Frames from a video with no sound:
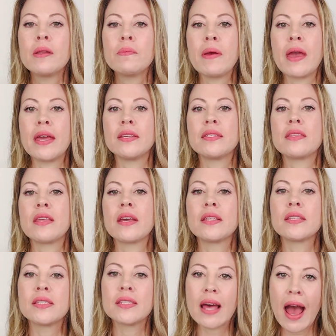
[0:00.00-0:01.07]
and paste the
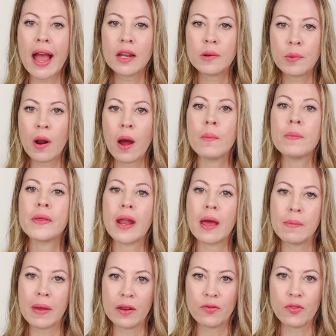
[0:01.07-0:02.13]
exact prompt that I
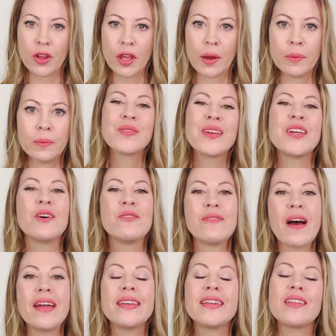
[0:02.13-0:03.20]
made for you. You'll
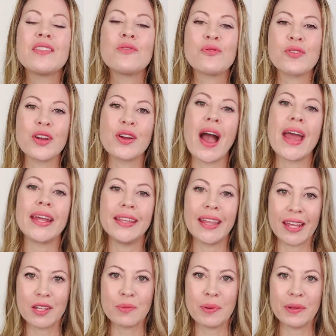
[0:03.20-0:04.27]
find it in the free guide
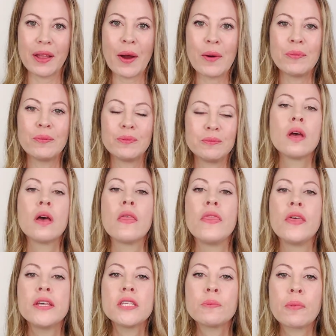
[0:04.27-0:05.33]
linked below.
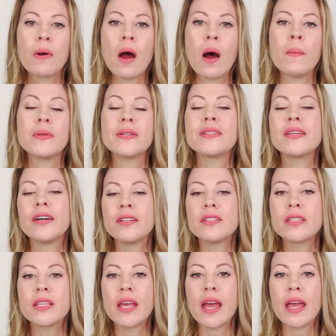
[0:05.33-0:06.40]
This prompt
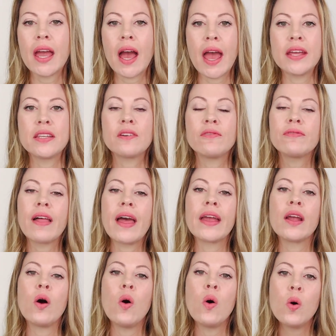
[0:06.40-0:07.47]
tells the AI to
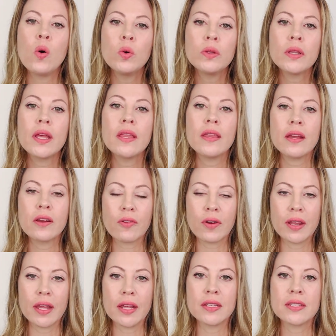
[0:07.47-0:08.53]
flag only the
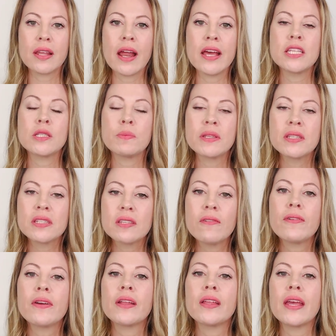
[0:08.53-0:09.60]
ingredients that I
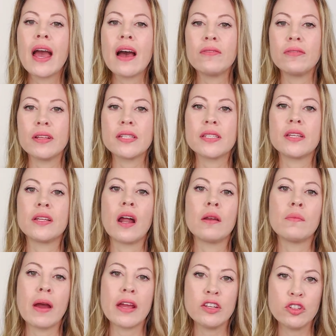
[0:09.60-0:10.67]
specifically have listed
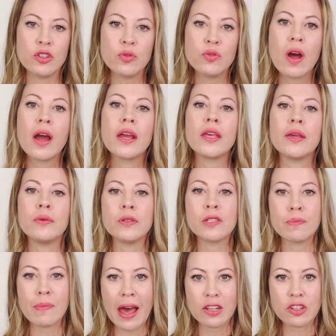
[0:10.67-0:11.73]
on my do not
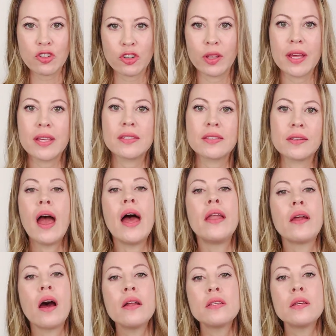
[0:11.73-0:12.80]
use master list,
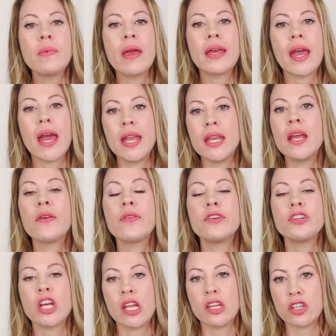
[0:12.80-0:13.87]
and not to make any other
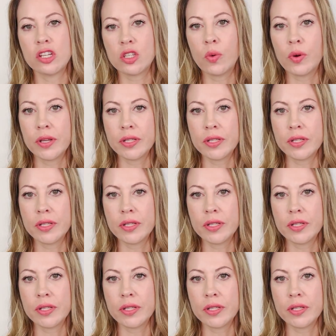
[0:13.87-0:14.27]
changes or